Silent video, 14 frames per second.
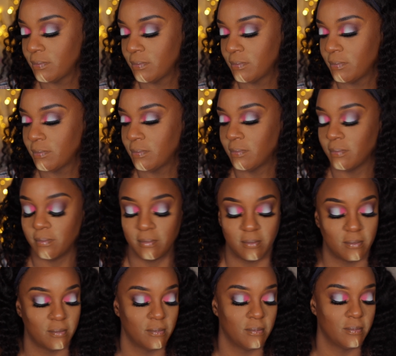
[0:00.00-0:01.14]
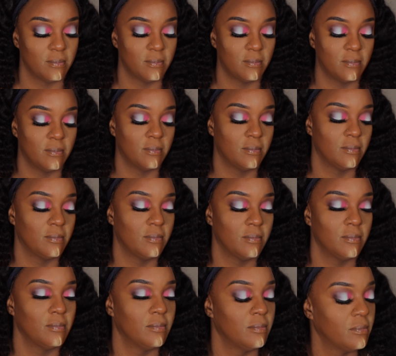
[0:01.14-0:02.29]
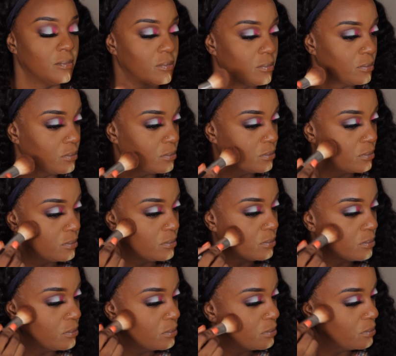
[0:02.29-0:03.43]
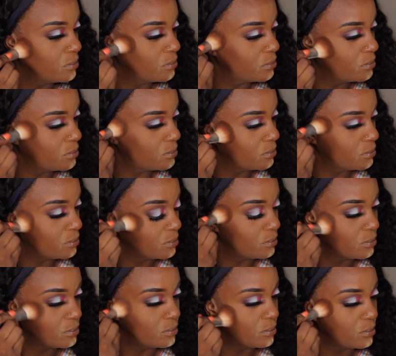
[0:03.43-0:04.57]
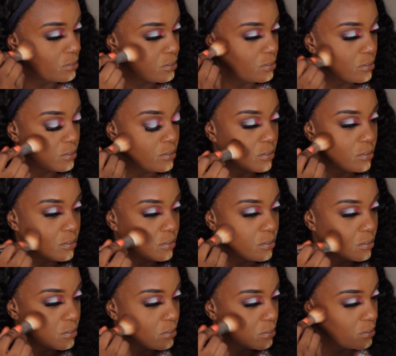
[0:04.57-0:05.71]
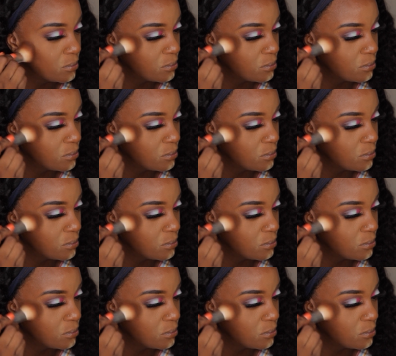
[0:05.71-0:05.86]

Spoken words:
Nothing is said.